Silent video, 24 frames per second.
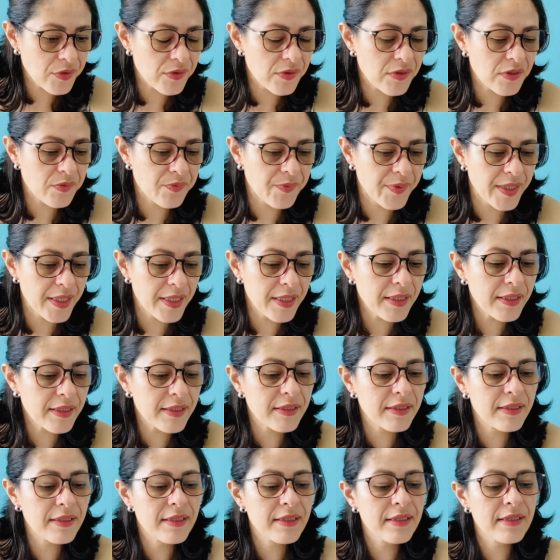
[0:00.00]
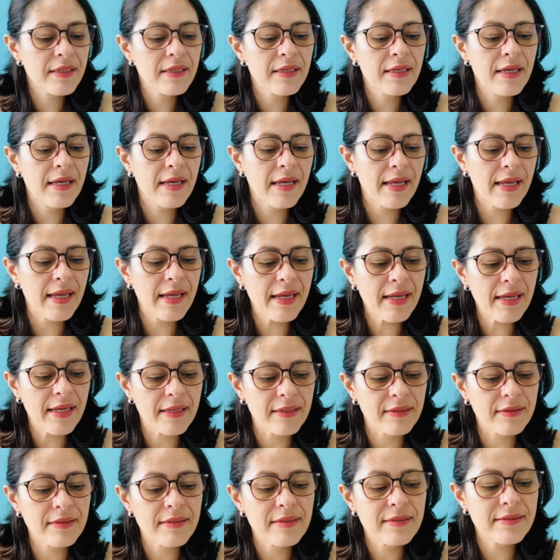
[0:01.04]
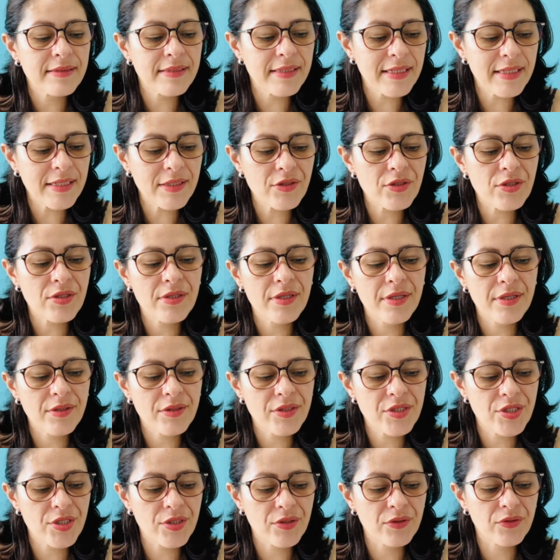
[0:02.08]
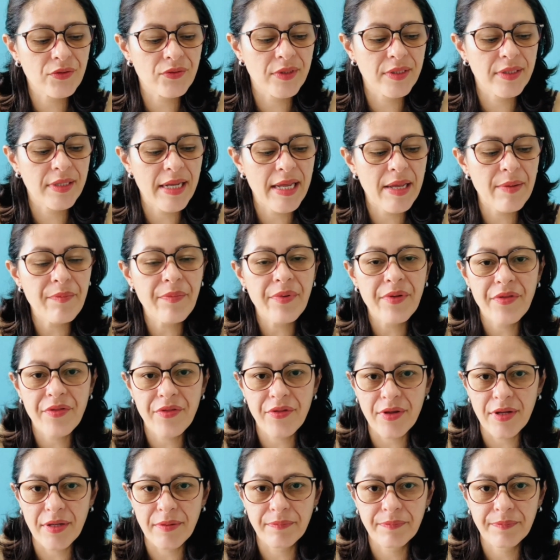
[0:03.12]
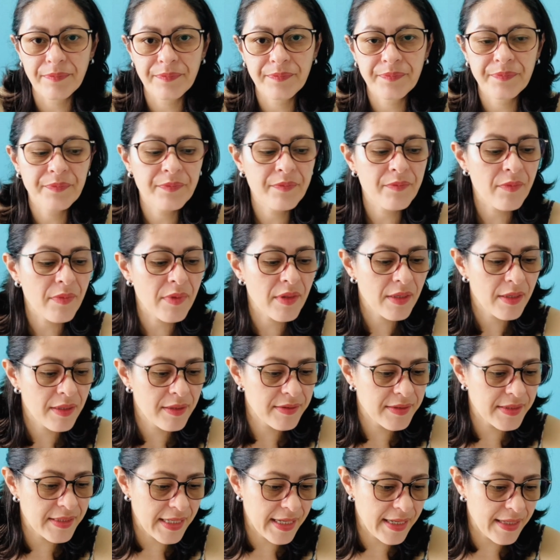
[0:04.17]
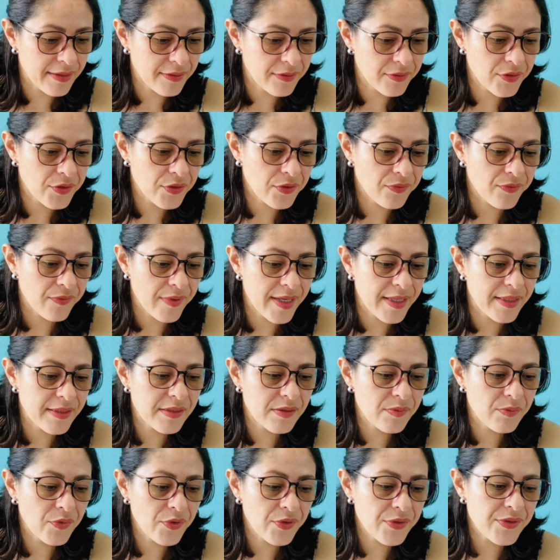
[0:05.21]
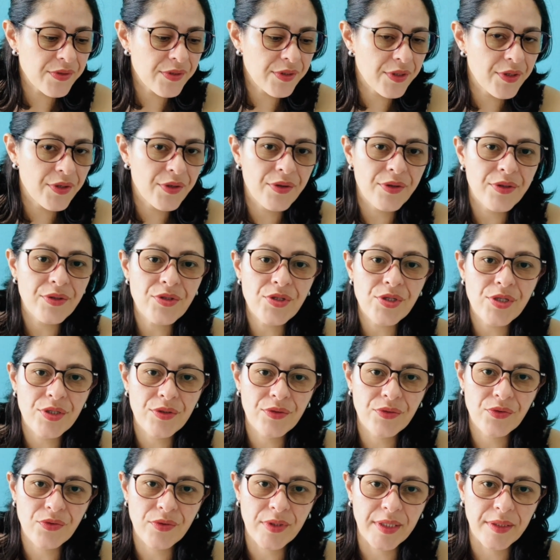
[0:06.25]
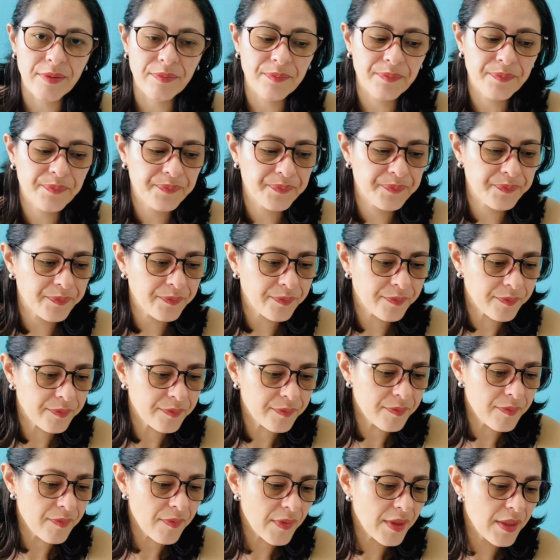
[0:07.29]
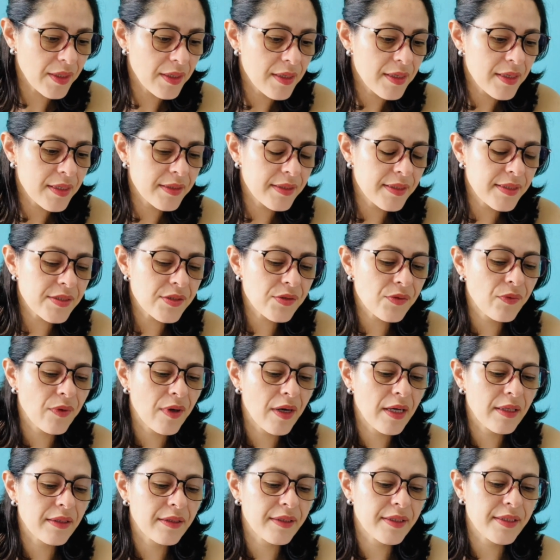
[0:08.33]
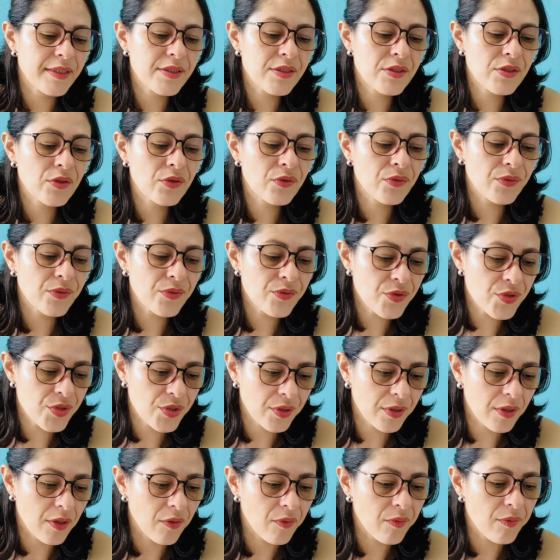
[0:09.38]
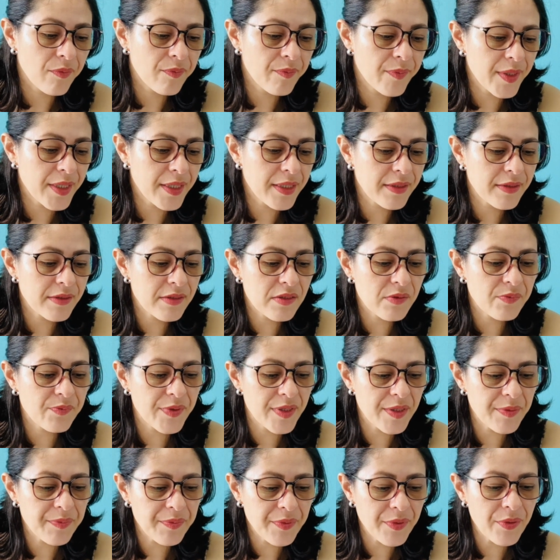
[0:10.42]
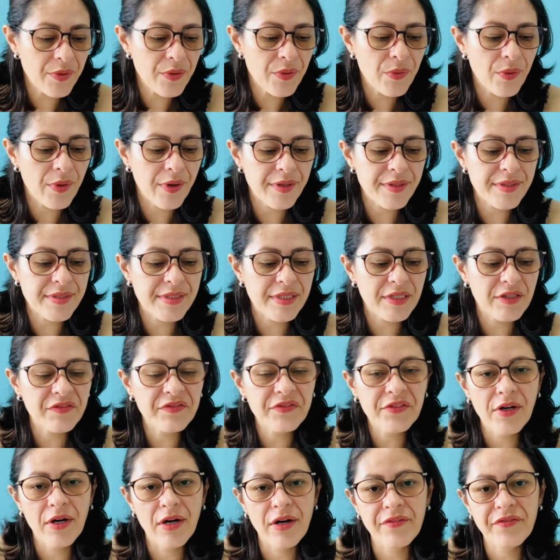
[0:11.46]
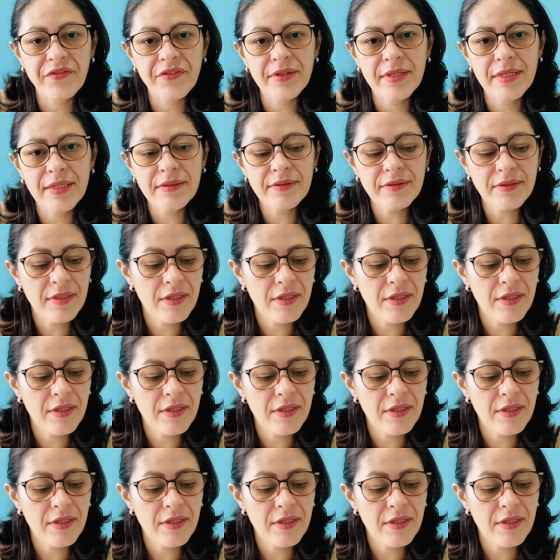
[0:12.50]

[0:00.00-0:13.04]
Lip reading: speak and teach their children empathy tend to raise more secure children. This quality is crucial because people who are self-confident